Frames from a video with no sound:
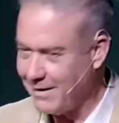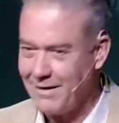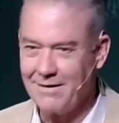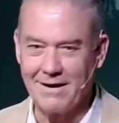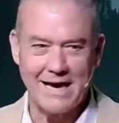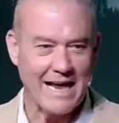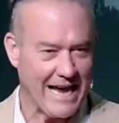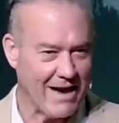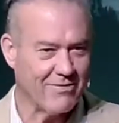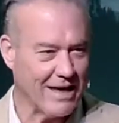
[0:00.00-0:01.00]
You got to
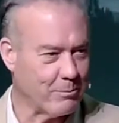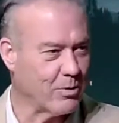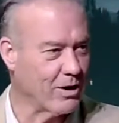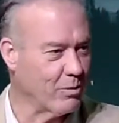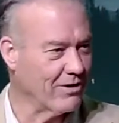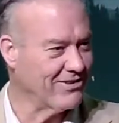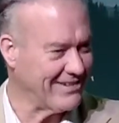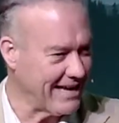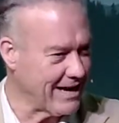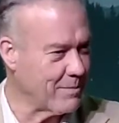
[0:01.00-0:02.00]
have that pretty well
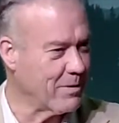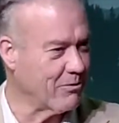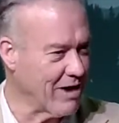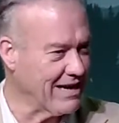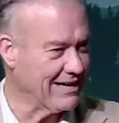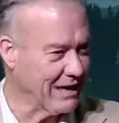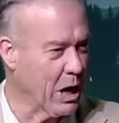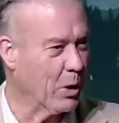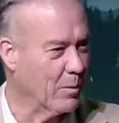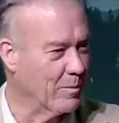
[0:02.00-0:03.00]
set up and ready to
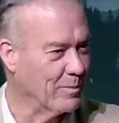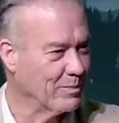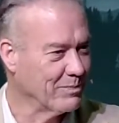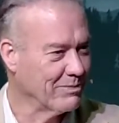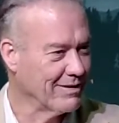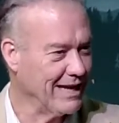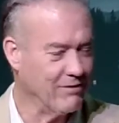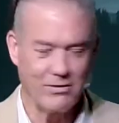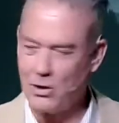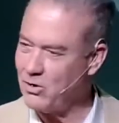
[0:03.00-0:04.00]
go,
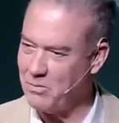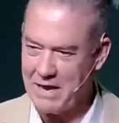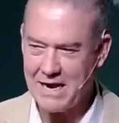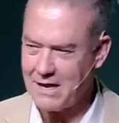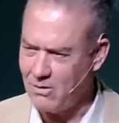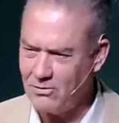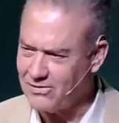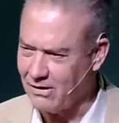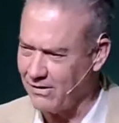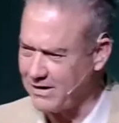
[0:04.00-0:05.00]
even though you may not use it
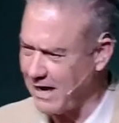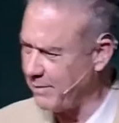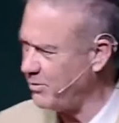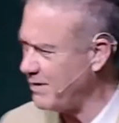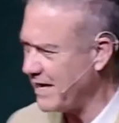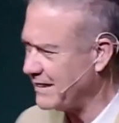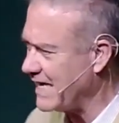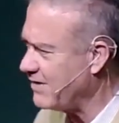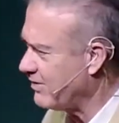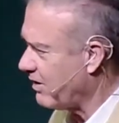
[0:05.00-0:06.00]
all the time. You may not
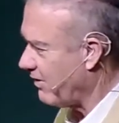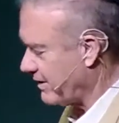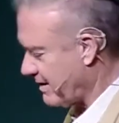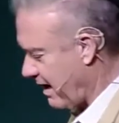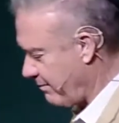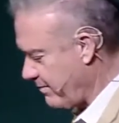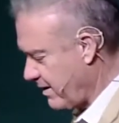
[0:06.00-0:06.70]
think of it all the time.